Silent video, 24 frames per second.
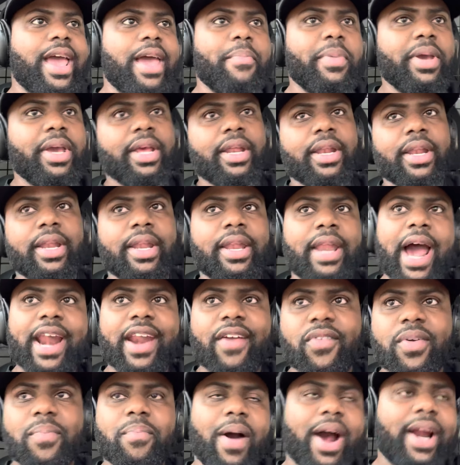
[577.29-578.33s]
I mean, not
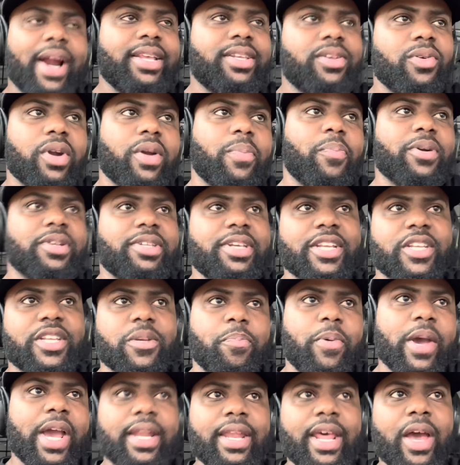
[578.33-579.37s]
everybody's going to
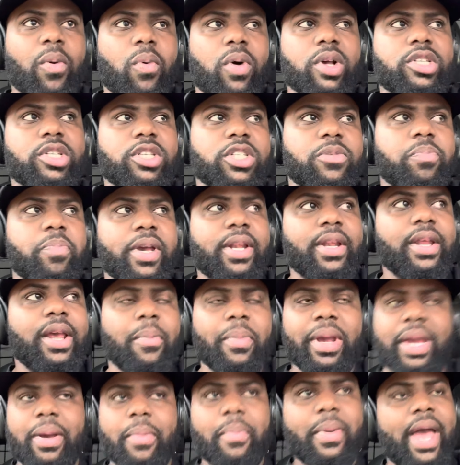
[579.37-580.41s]
participate that wants to spend. I
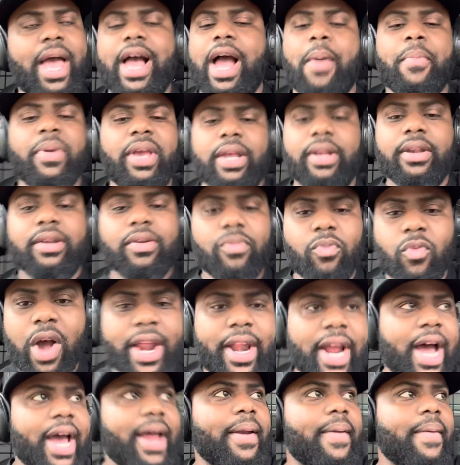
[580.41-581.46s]
mean, I mean, why
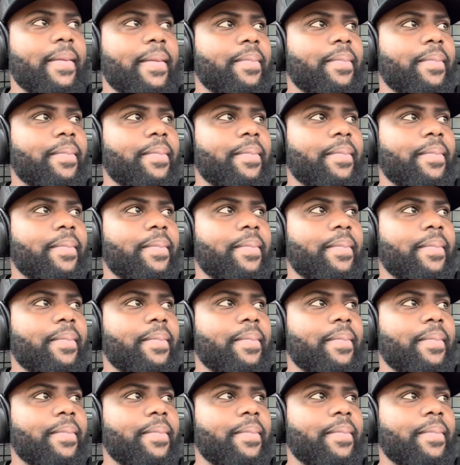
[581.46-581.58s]
not?